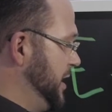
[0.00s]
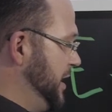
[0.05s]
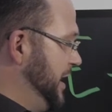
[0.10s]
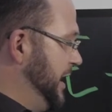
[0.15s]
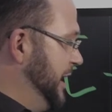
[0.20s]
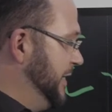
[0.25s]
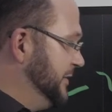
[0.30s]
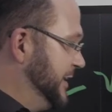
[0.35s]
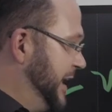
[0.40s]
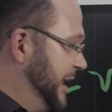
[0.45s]

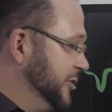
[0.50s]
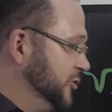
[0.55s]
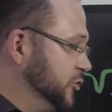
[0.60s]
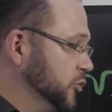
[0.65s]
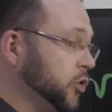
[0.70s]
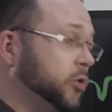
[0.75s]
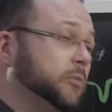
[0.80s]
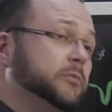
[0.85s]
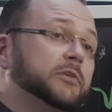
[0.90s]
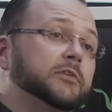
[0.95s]
using a
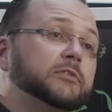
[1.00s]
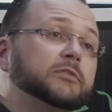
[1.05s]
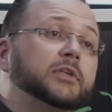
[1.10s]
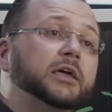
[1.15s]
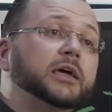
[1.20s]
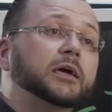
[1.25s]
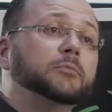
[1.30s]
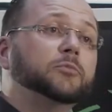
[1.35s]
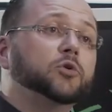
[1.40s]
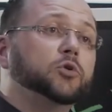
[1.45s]
battery storage
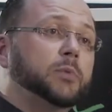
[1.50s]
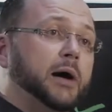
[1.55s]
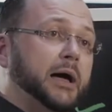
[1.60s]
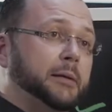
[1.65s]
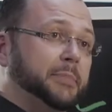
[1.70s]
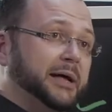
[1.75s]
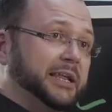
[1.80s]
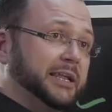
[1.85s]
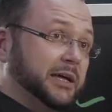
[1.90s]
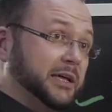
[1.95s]
system,
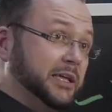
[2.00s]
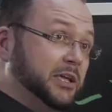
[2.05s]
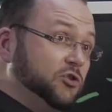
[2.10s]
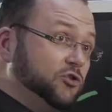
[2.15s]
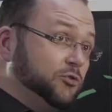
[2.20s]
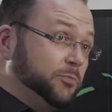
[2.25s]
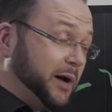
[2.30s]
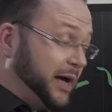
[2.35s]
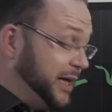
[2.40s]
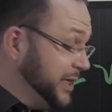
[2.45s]

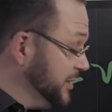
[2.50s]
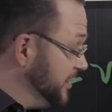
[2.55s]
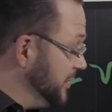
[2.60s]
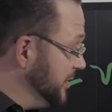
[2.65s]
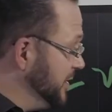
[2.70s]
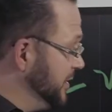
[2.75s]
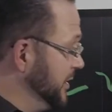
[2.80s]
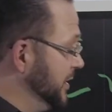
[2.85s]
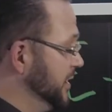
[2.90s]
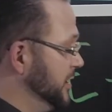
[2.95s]
I can
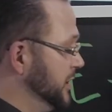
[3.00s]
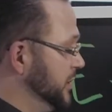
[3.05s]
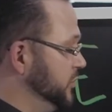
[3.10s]
of course